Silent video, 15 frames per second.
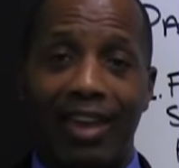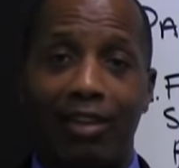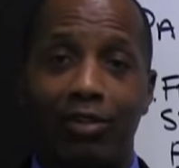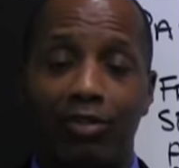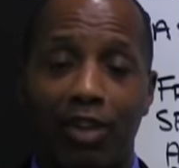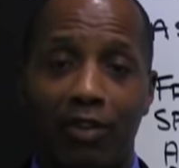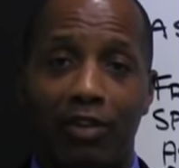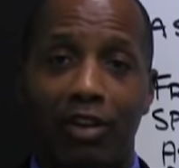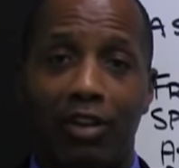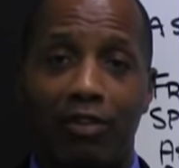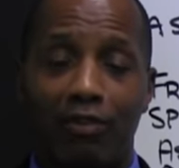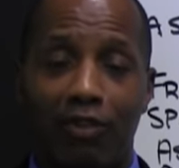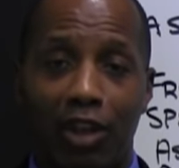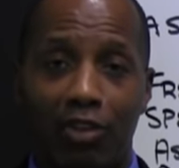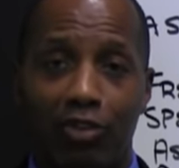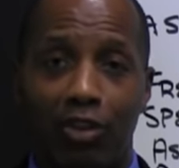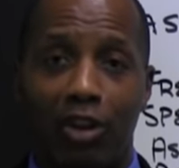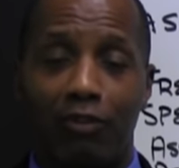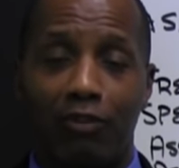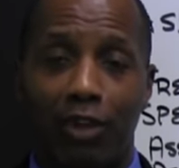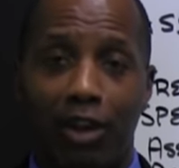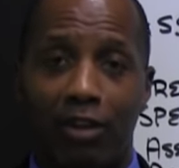eighty-seven Convention
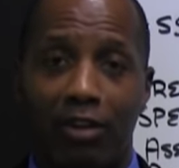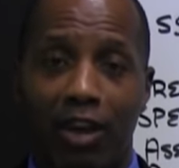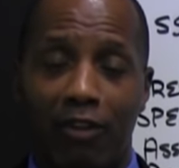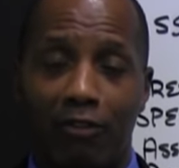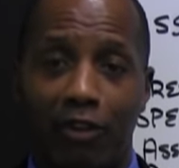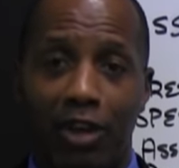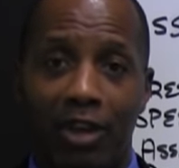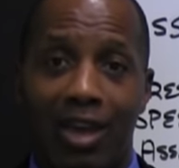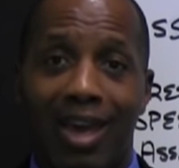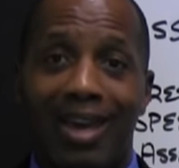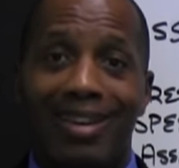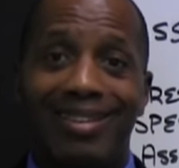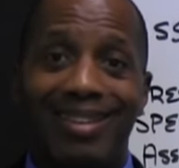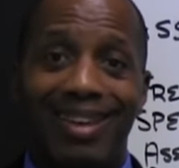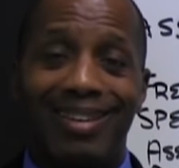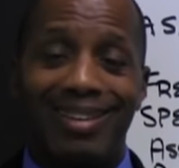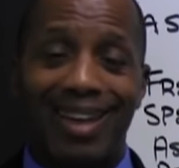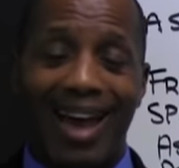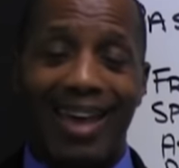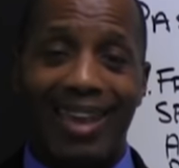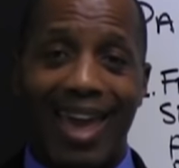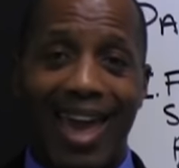in Philadelphia, did
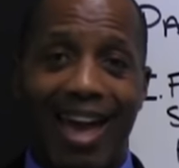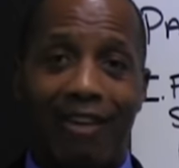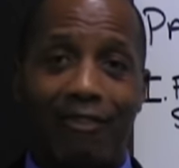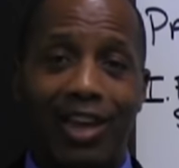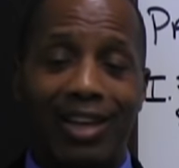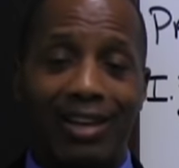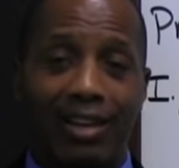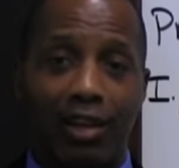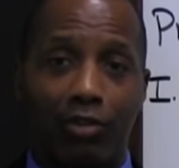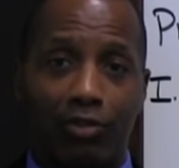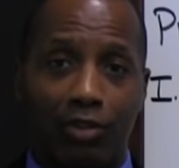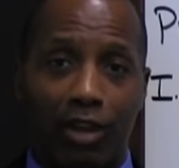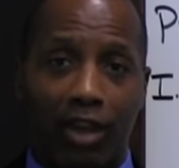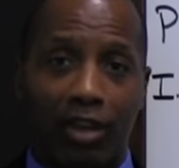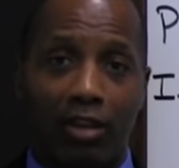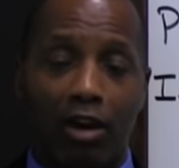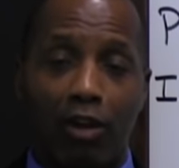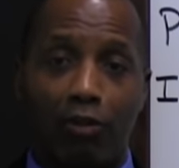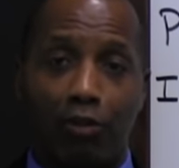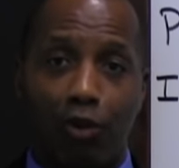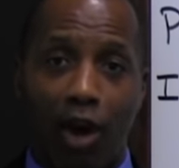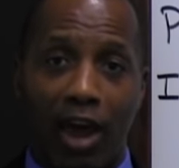not have a listing
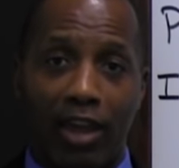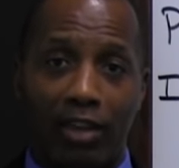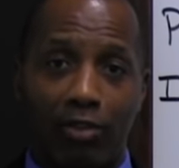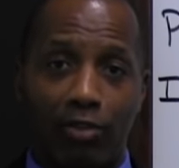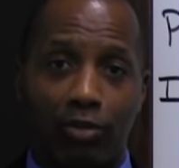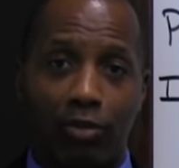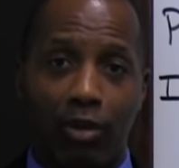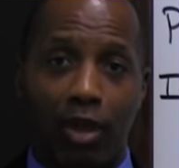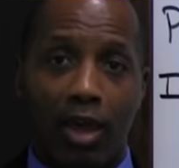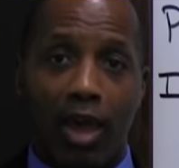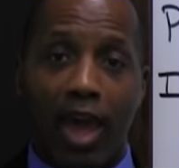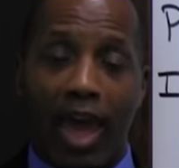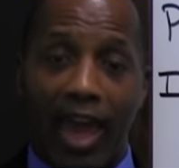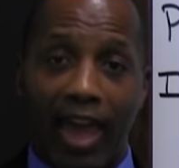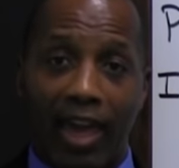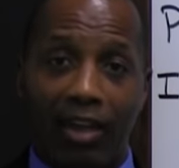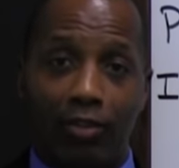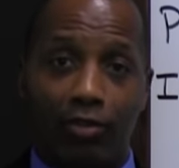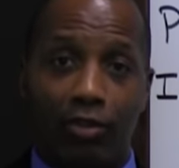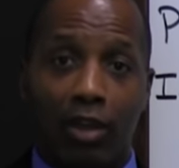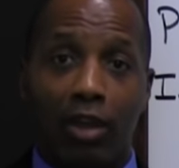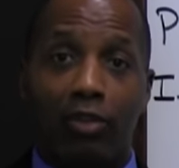of rights
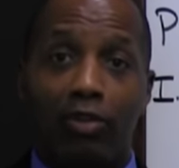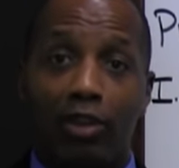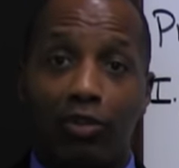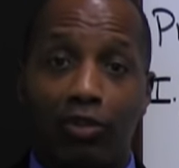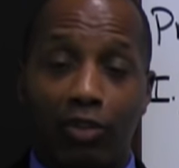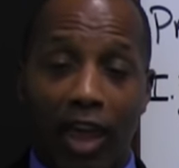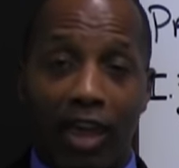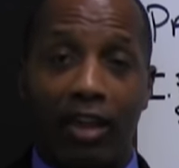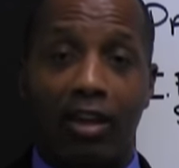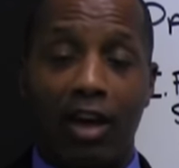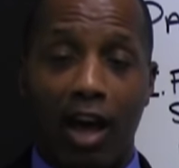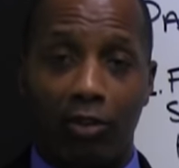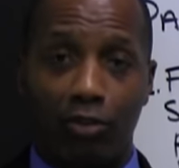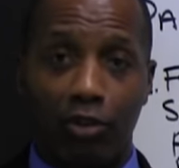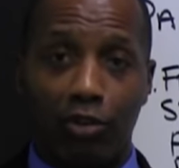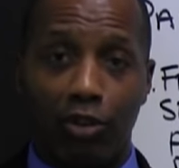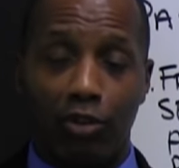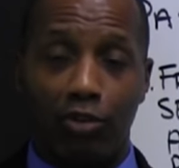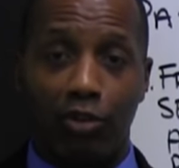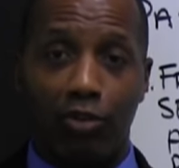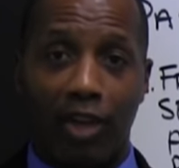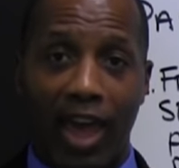as the state
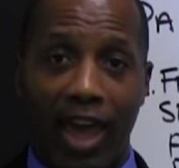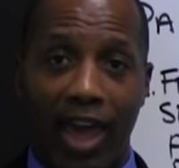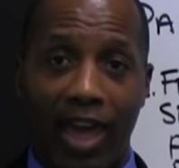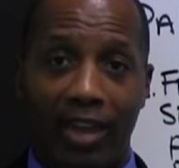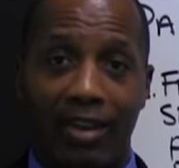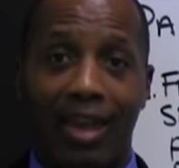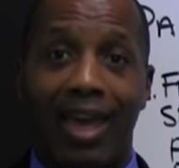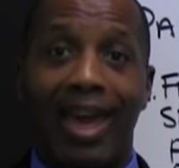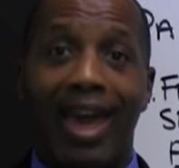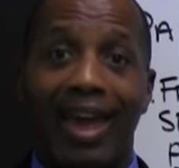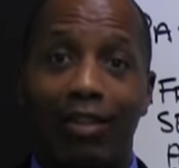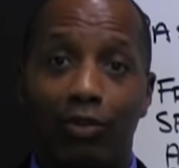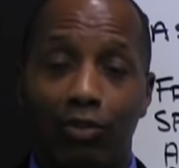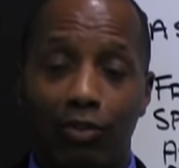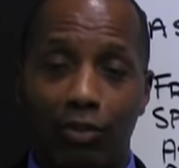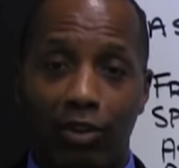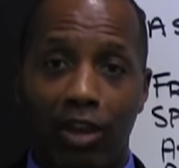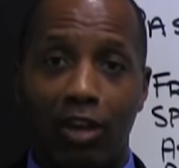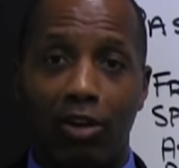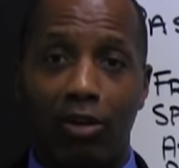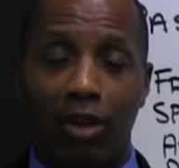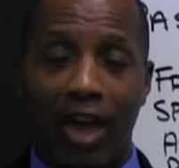constitutions had and
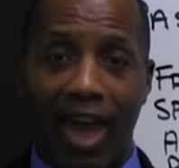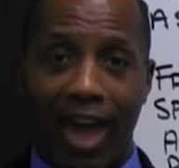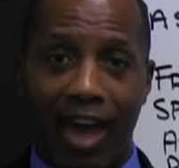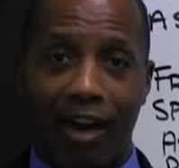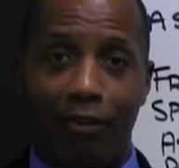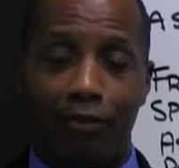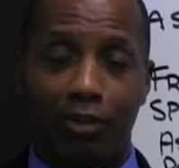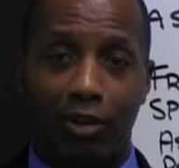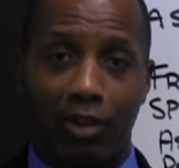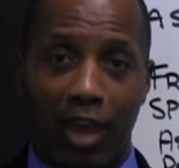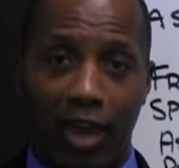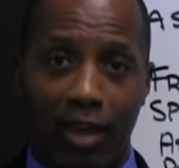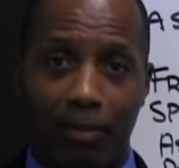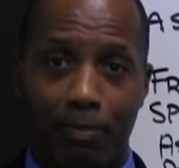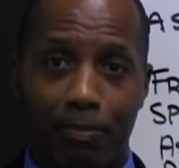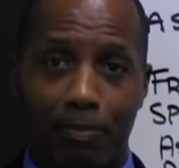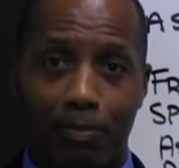still have today.